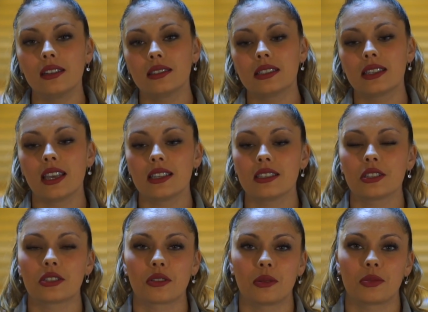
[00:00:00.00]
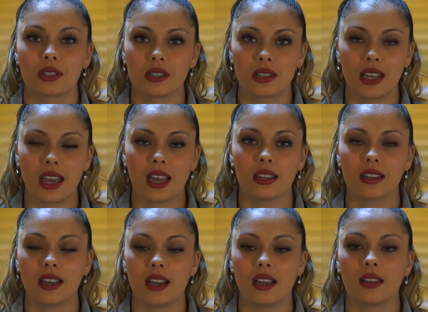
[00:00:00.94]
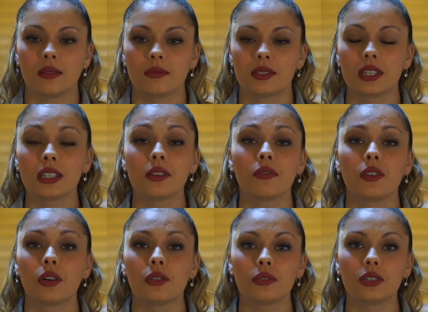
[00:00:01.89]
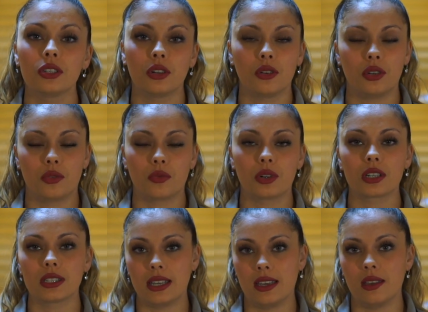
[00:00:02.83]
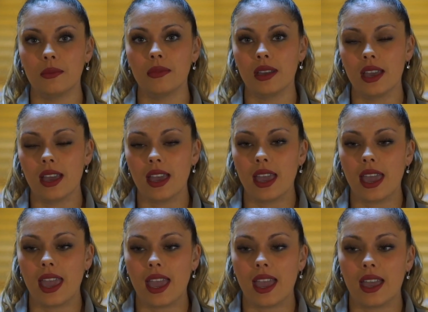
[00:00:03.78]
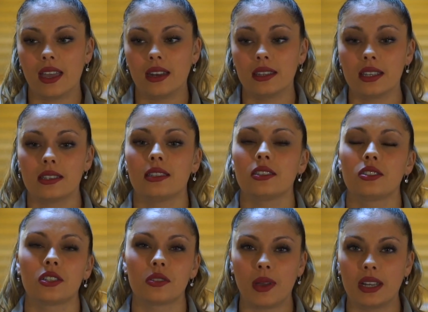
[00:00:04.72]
says in scripture that to devote, your work to Him. And this is just